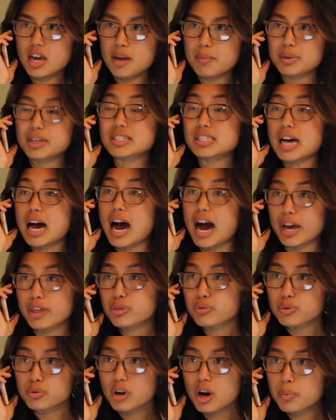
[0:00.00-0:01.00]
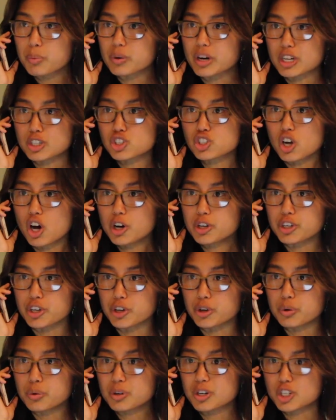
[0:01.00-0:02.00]
Because I threw up when I saw
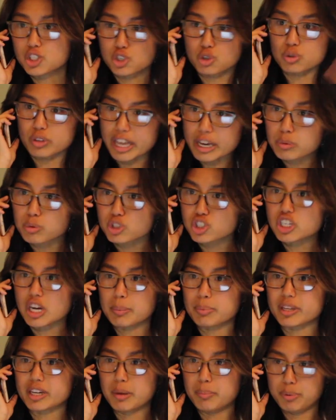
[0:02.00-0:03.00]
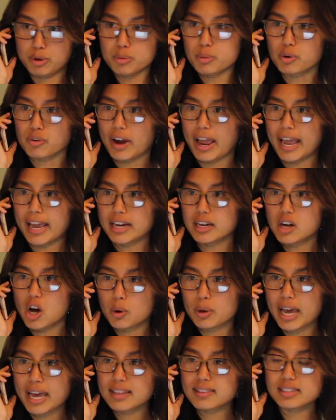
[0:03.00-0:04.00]
you, because your leg was shaped like a boomerang,
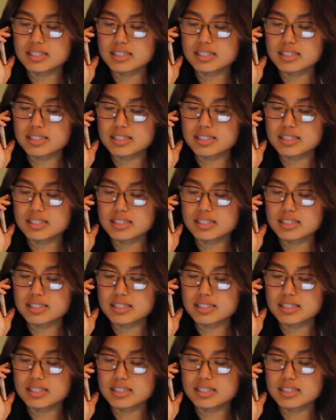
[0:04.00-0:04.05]
okay?